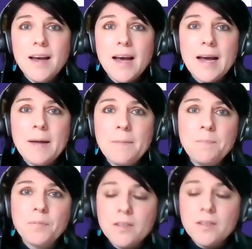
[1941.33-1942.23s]

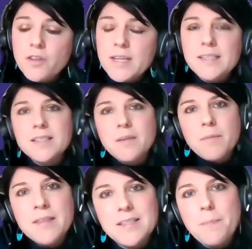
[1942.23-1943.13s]
So this is
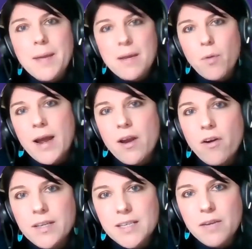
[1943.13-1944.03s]
something that's a big
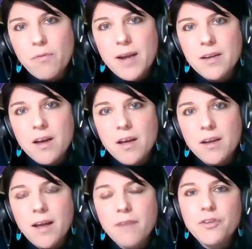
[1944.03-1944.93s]
priority right
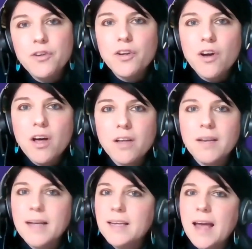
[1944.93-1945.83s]
now. Have you got
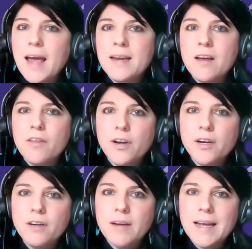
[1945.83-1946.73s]
like any
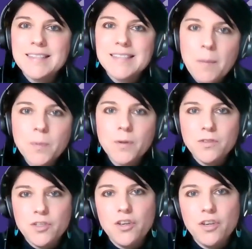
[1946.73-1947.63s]
other
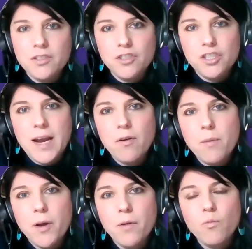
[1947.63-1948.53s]
examples that you can share
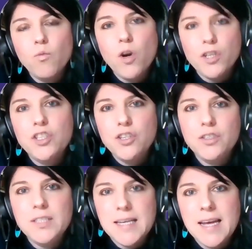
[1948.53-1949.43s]
about what
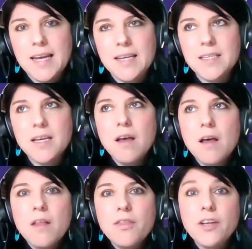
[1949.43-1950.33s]
you did
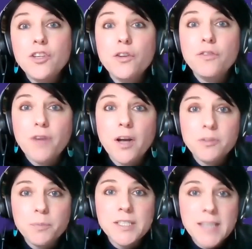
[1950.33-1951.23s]
that you
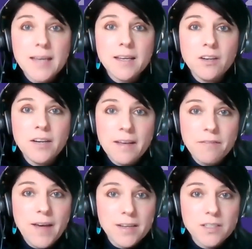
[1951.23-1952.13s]
found particularly
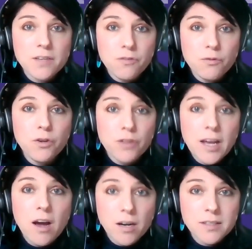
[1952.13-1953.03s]
effective through the
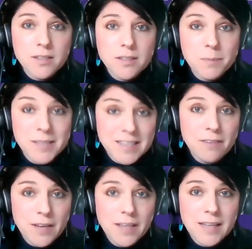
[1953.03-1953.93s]
arts
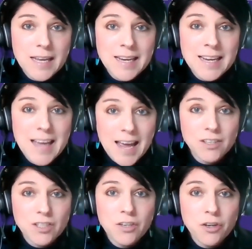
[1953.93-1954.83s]
specifically in
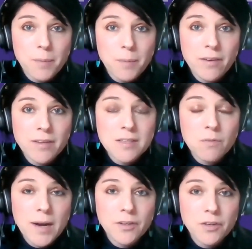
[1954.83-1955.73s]
engaging your parents and
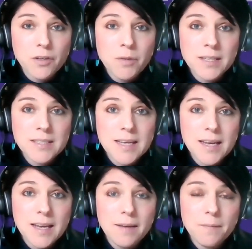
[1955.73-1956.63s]
wider
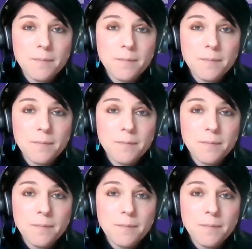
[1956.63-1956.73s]
community?